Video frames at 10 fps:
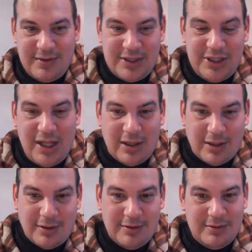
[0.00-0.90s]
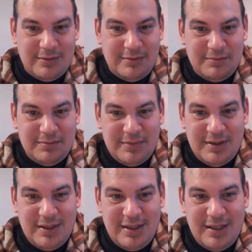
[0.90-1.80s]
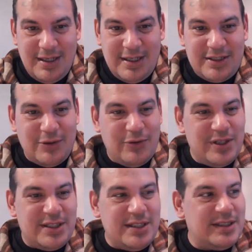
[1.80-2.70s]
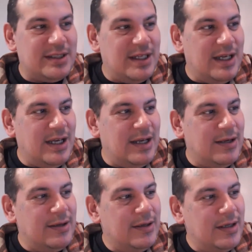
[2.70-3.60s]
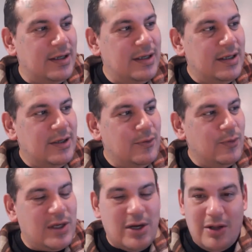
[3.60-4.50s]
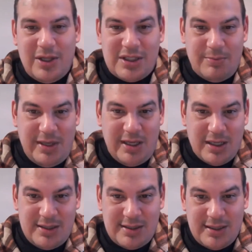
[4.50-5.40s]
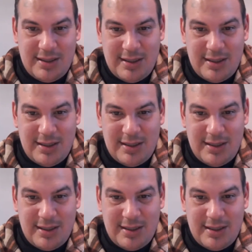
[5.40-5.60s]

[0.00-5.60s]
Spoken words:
the shell. And so this is, we call this migas,